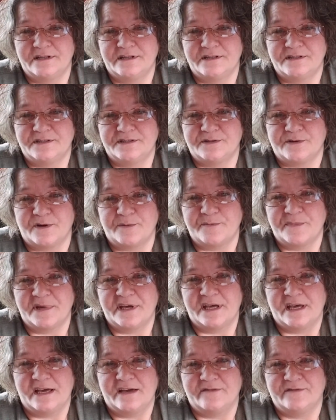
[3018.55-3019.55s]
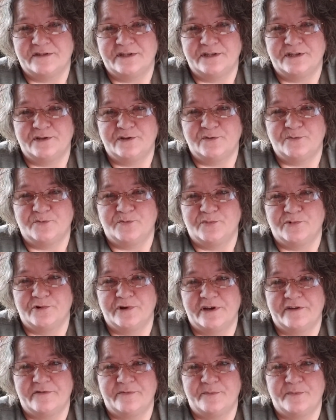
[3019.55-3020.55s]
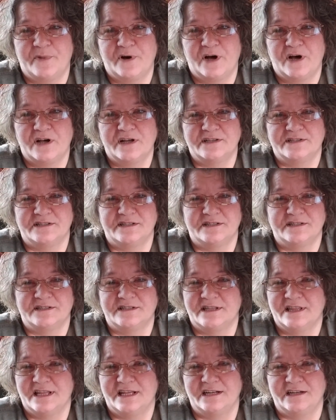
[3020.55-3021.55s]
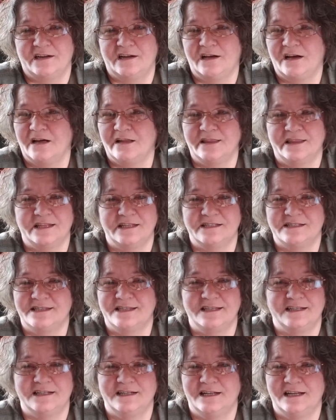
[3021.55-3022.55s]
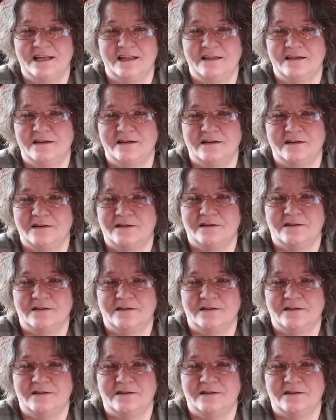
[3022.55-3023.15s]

So I may have to do brief pauses and then cut this thing together.